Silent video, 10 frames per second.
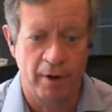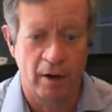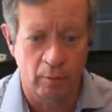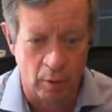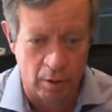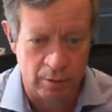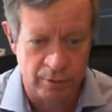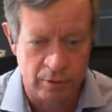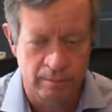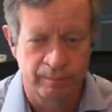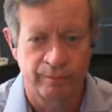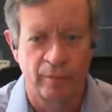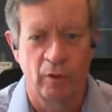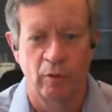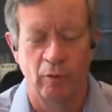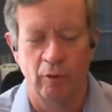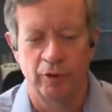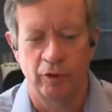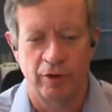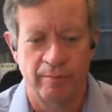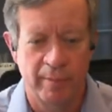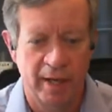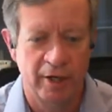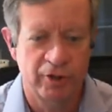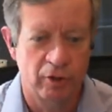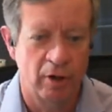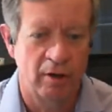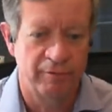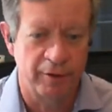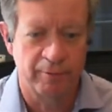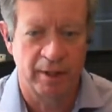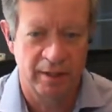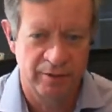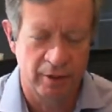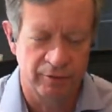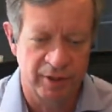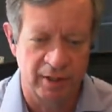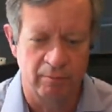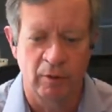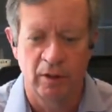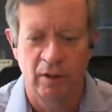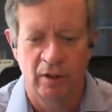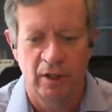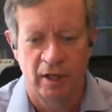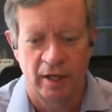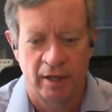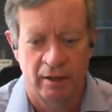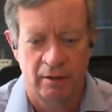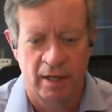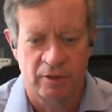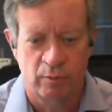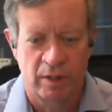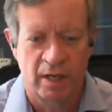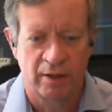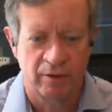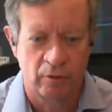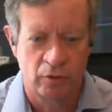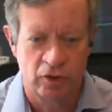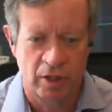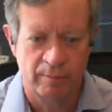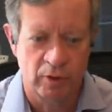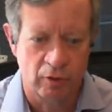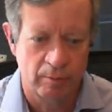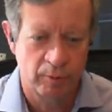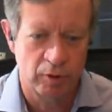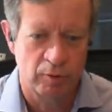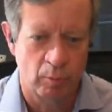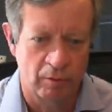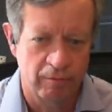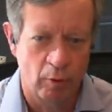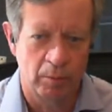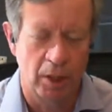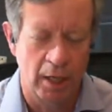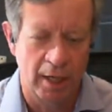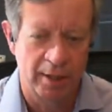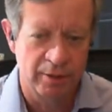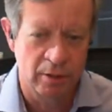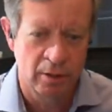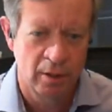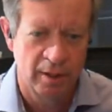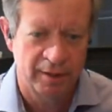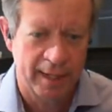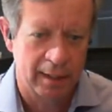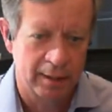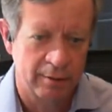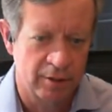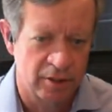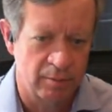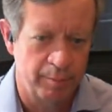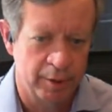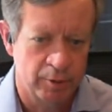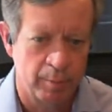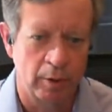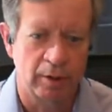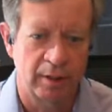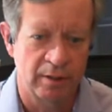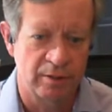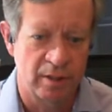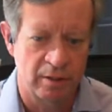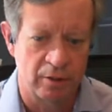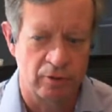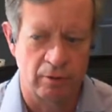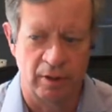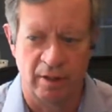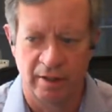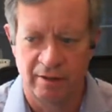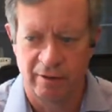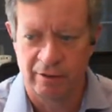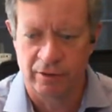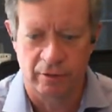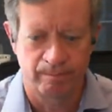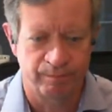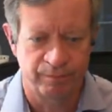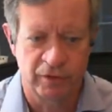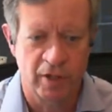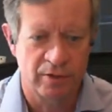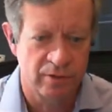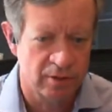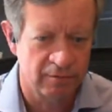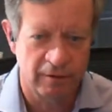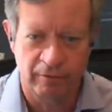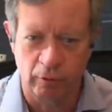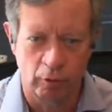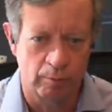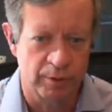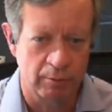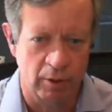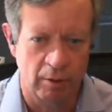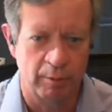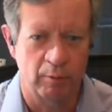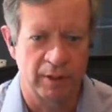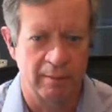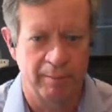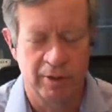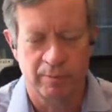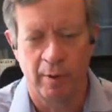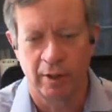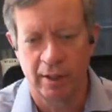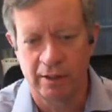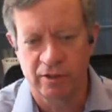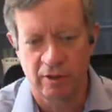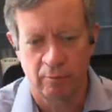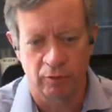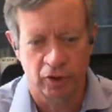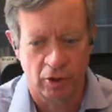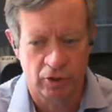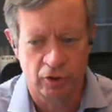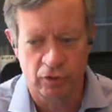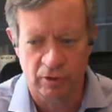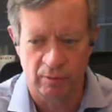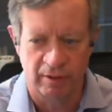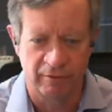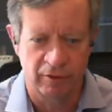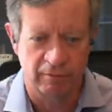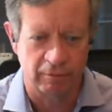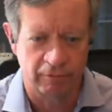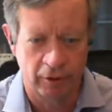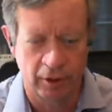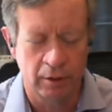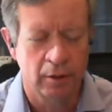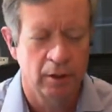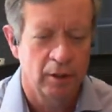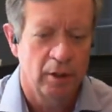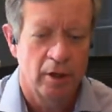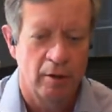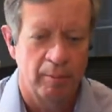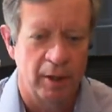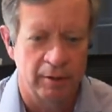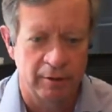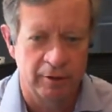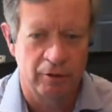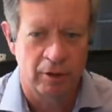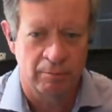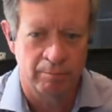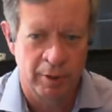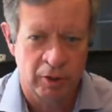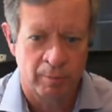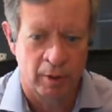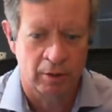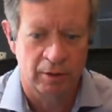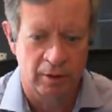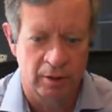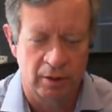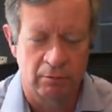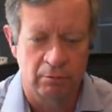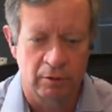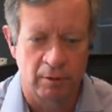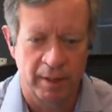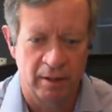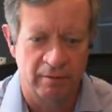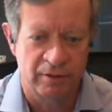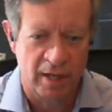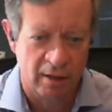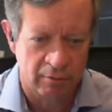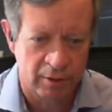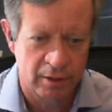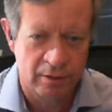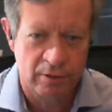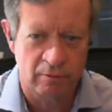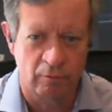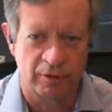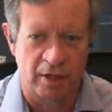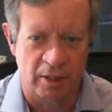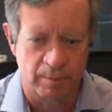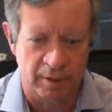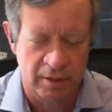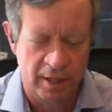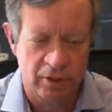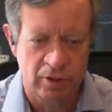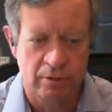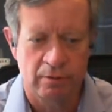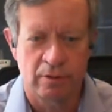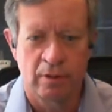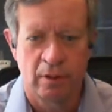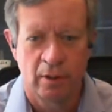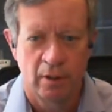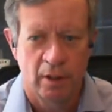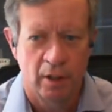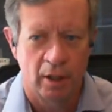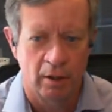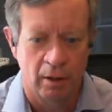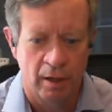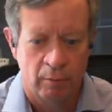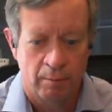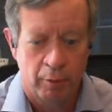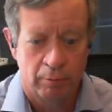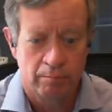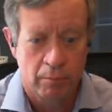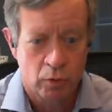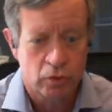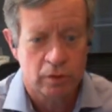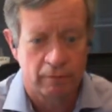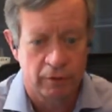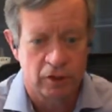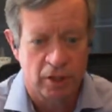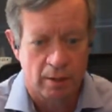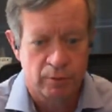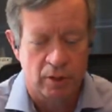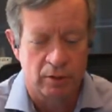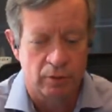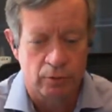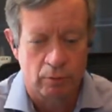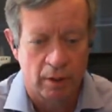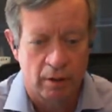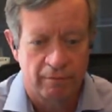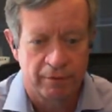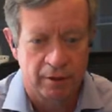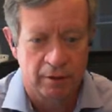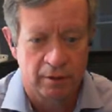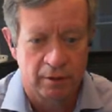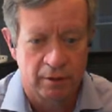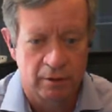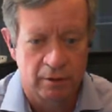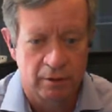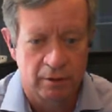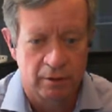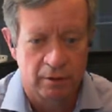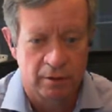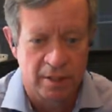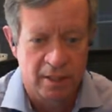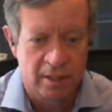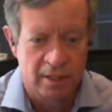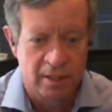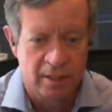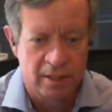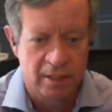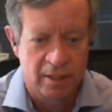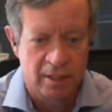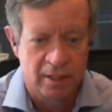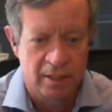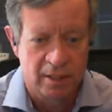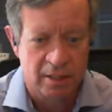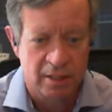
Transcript: firewalls, or you're the manager of the threat intel team. And as we got those job descriptions more formalized, that allowed us to benchmark against industry. And there's dozens of different groups that will help you with that benchmarking. Some will charge you, some will give it to you for free. But you can benchmark the competitive salaries, the expectations, and we pulled most of the job skills right off the NIST framework,